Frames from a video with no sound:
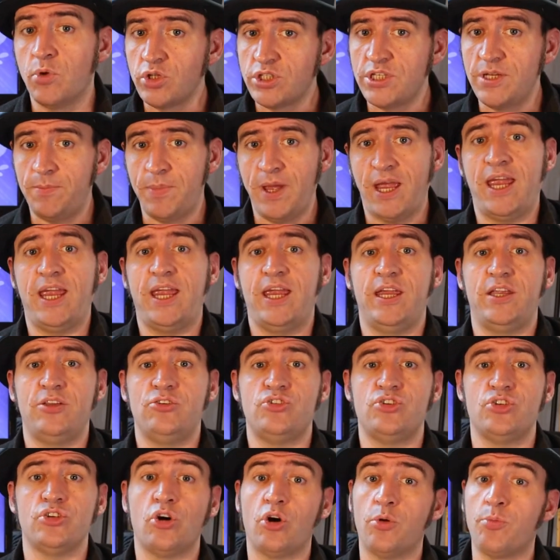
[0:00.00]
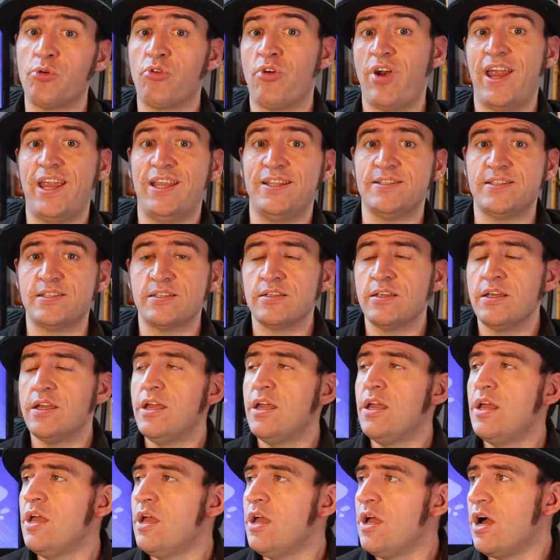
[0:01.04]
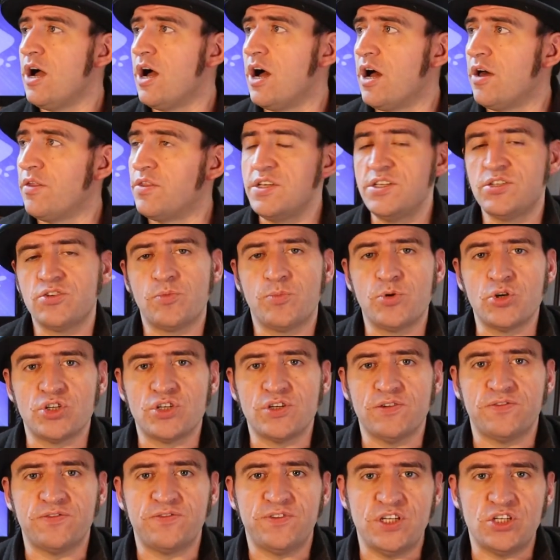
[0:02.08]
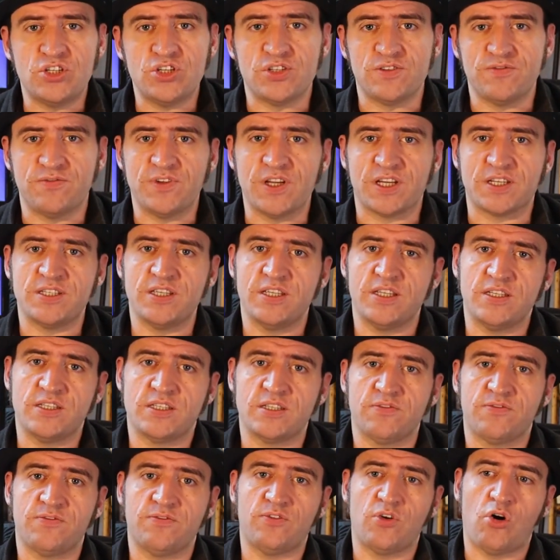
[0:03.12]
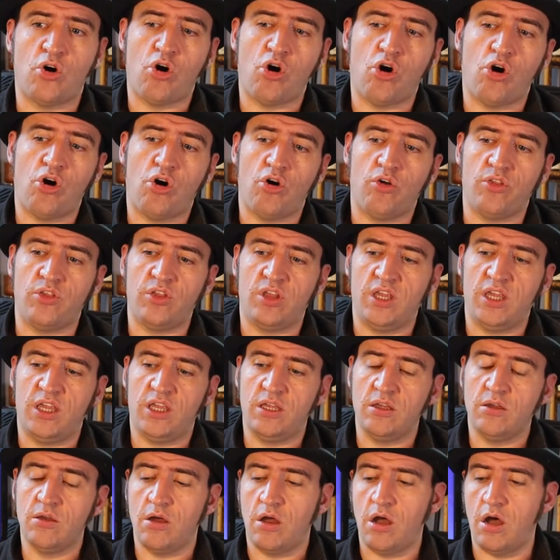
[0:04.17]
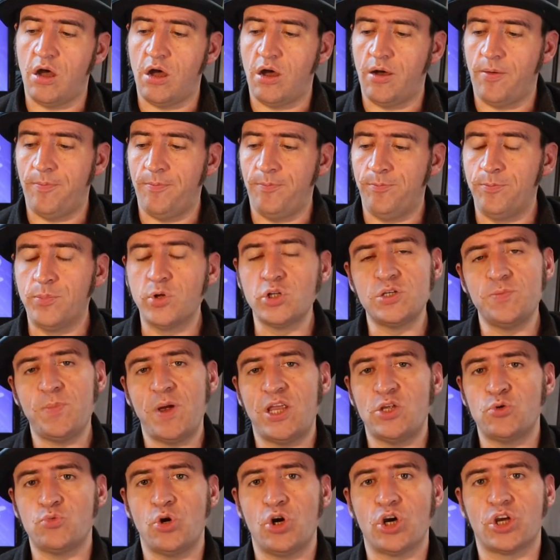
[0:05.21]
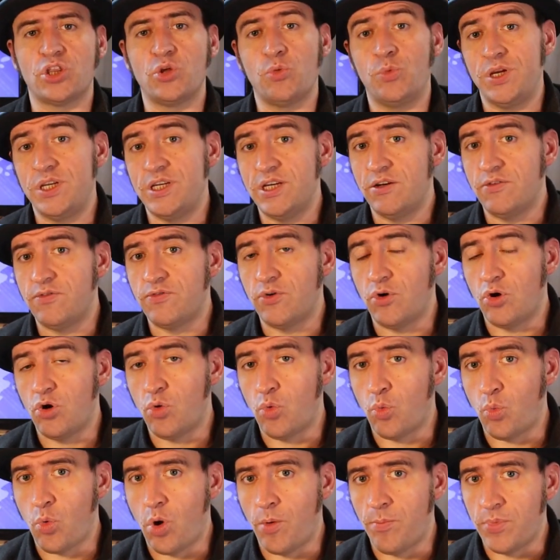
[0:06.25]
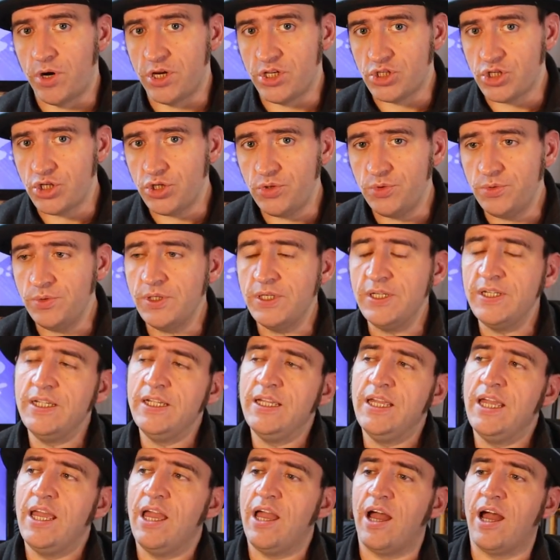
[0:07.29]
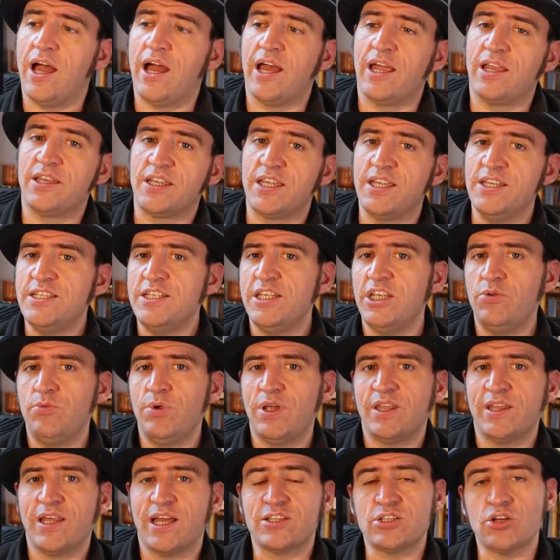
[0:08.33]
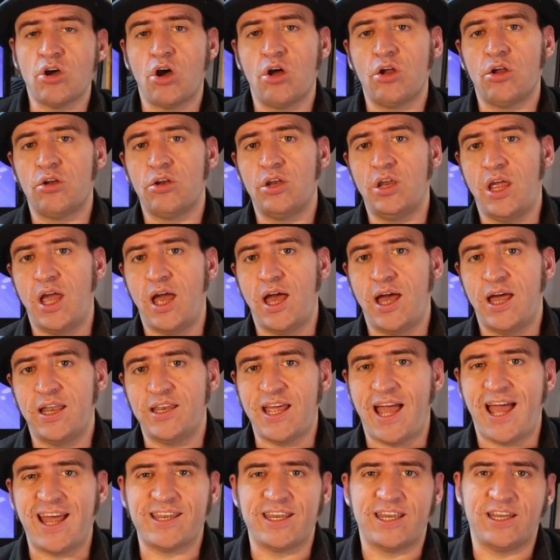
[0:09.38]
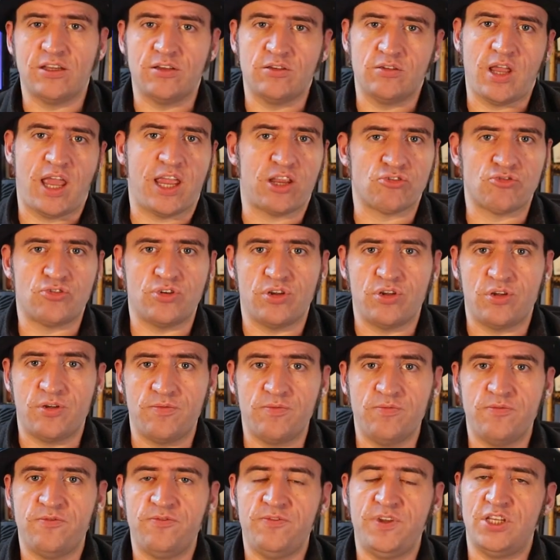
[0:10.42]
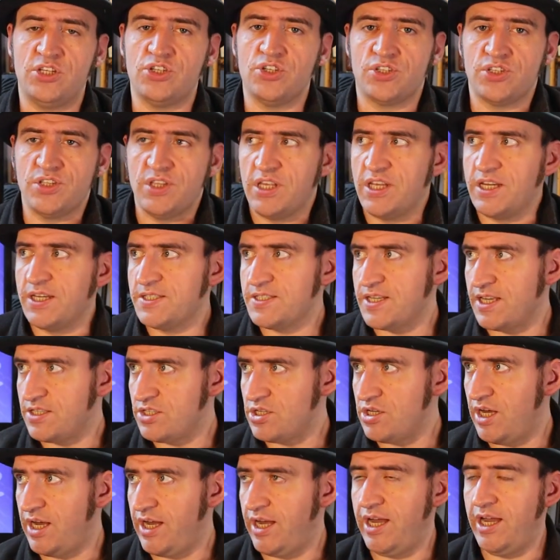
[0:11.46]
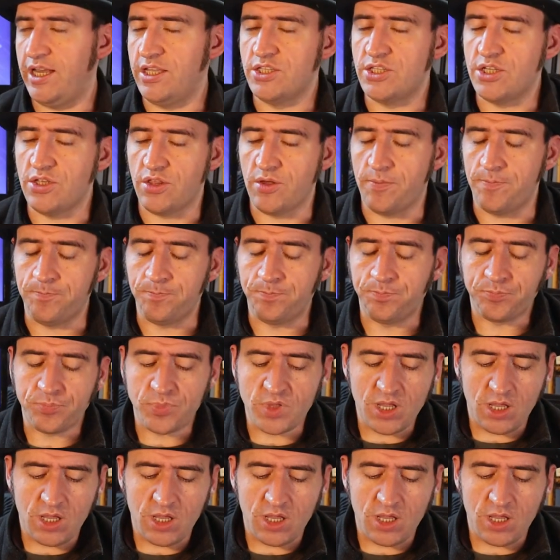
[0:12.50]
multi-page upgrades. These are a bunch of features and fixes for the multi-page work that we did for 1.2, and continuing that on and adding extra features and things into them.